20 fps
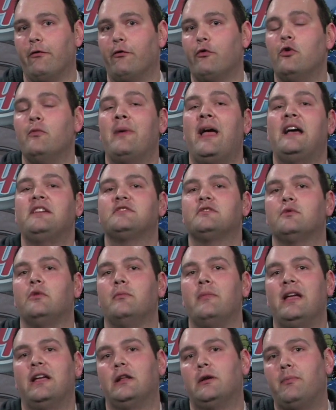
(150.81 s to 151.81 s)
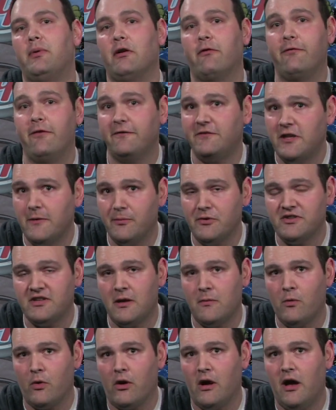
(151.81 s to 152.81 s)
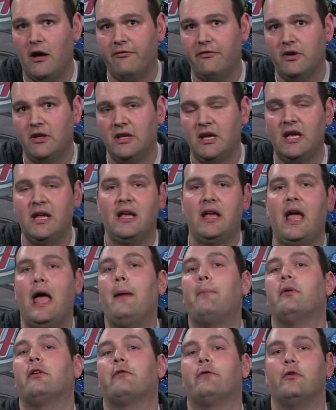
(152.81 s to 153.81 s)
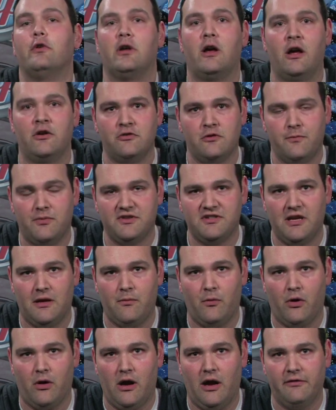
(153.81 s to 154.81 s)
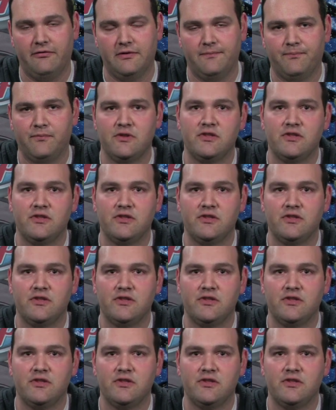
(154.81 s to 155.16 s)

Fruit Master will make it appear 50% more often, Epic Fruit 100% more often.